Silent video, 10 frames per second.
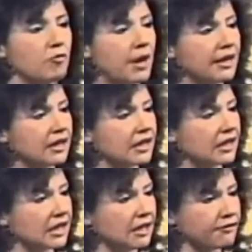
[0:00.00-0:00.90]
But
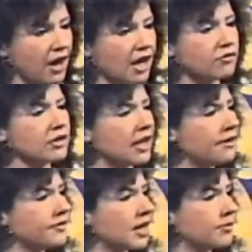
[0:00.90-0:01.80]
if 100
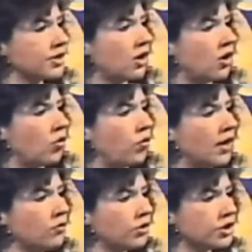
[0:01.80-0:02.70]
lifetimes ago
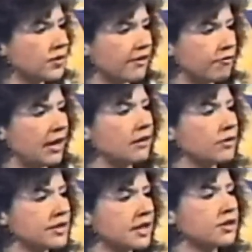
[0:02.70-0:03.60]
one were to have met
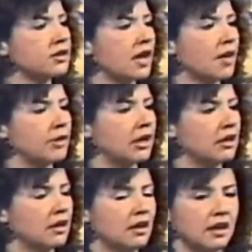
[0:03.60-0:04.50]
with such a Lama
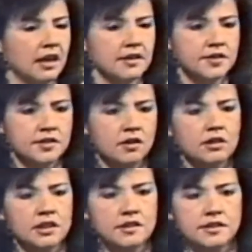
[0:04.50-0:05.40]
as His
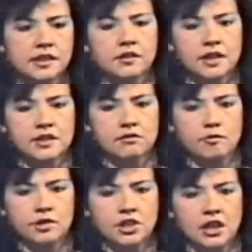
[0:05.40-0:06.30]
Holiness Dingo Khyentse
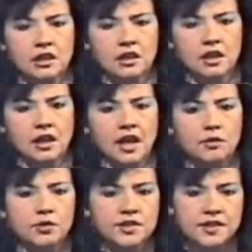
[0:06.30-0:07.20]
Rinpoche
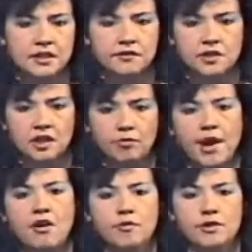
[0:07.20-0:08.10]
and received
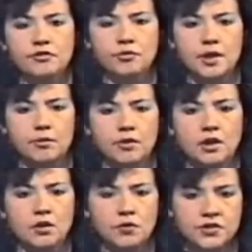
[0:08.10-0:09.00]
empowerment from him,
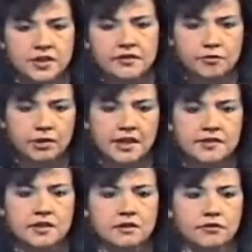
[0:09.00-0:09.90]
received
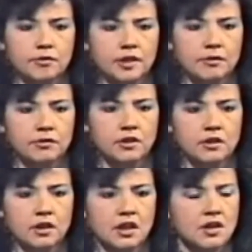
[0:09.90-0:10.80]
blessing from him,
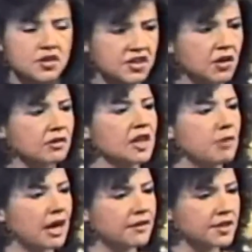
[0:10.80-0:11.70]
certainly
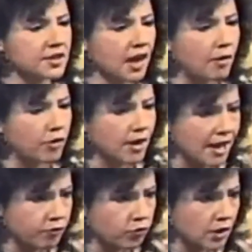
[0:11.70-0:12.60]
by this time
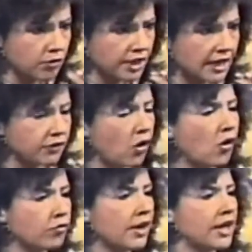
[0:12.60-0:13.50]
we would have
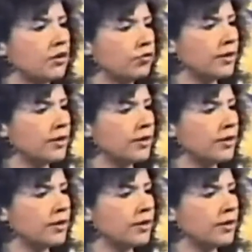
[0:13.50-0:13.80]
already